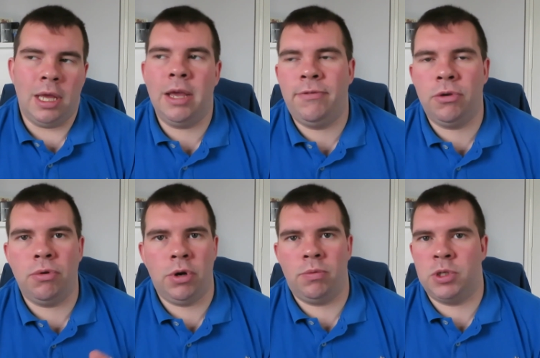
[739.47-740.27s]
if you're
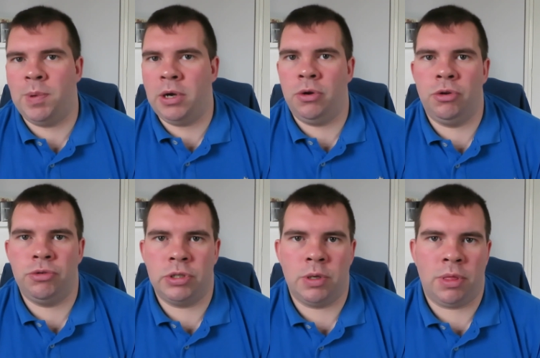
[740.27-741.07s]
going out and spending
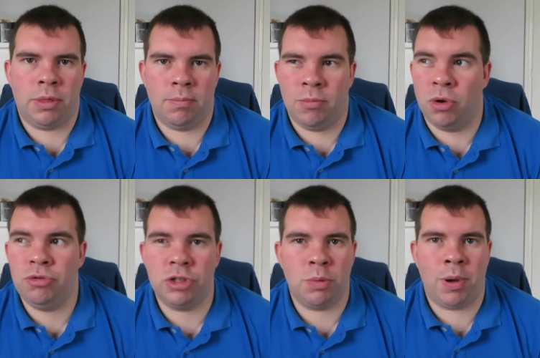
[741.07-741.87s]
hundreds
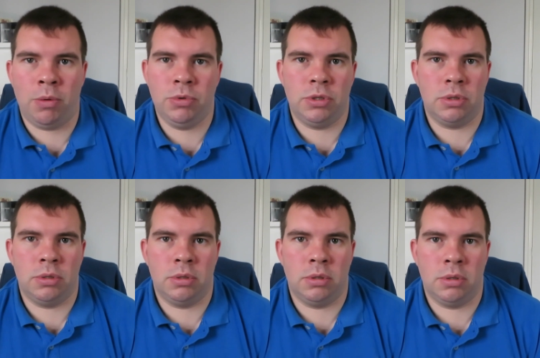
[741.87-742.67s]
of pounds,
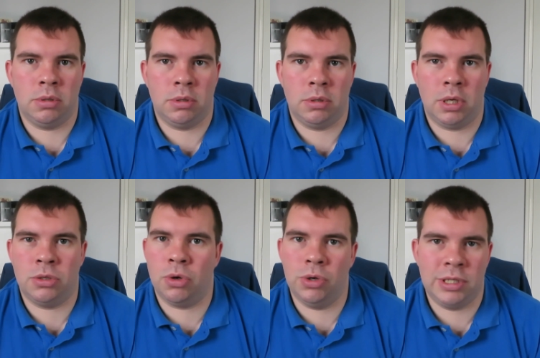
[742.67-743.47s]

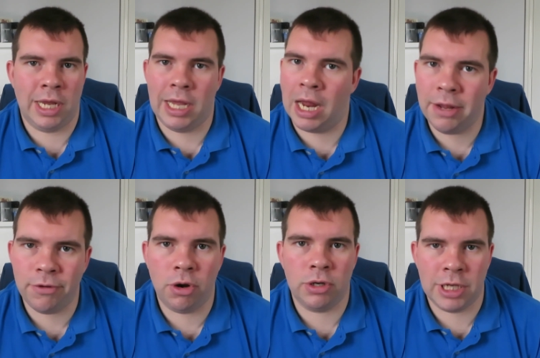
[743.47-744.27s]
it's going to take a hell
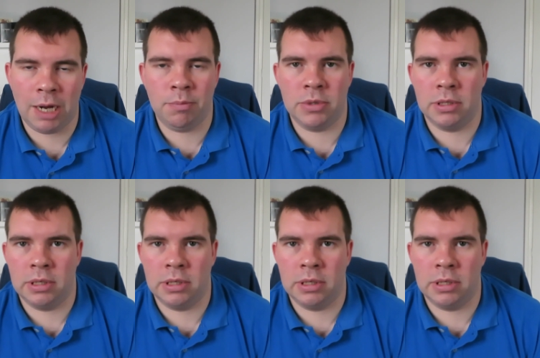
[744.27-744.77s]
of a long time